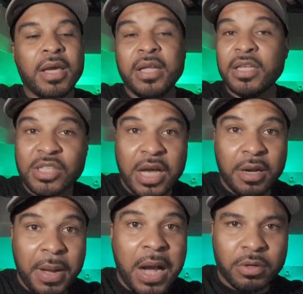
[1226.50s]
It is not
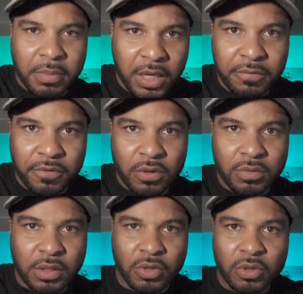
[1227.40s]
a powered
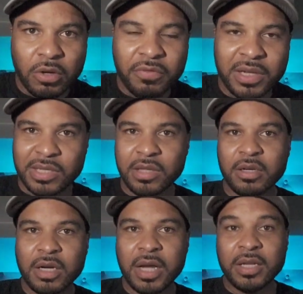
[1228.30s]
microphone. Don't know if I said
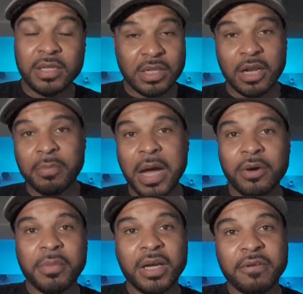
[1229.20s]
that or not. It is not a
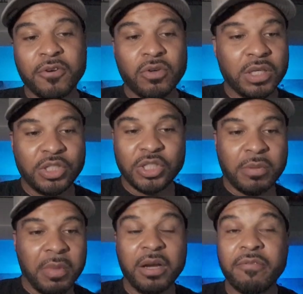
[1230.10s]
powered microphone. It is just
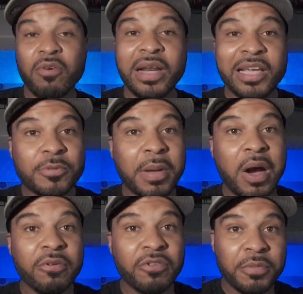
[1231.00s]
a microphone that gets
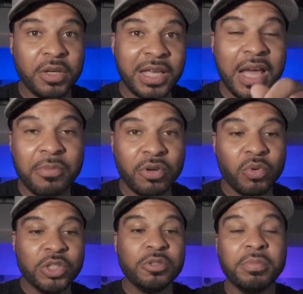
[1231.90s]
power from your camera
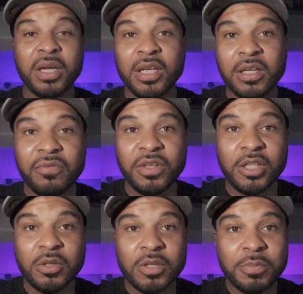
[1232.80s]
once you plug it in via
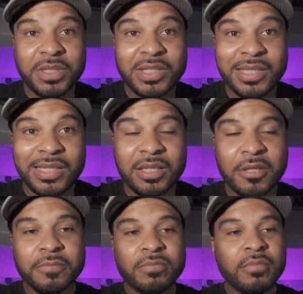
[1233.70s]
USB-C.
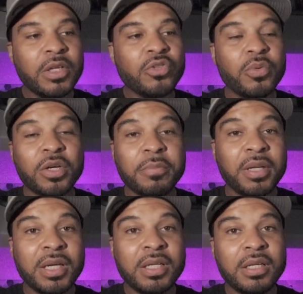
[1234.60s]
So we're going to
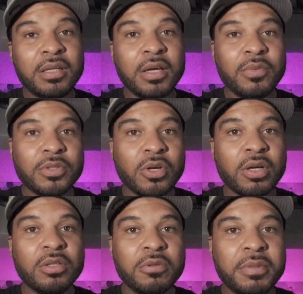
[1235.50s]
plug it in and we'll
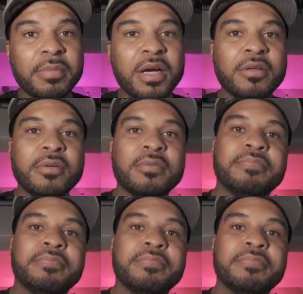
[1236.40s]
talk a little bit about it.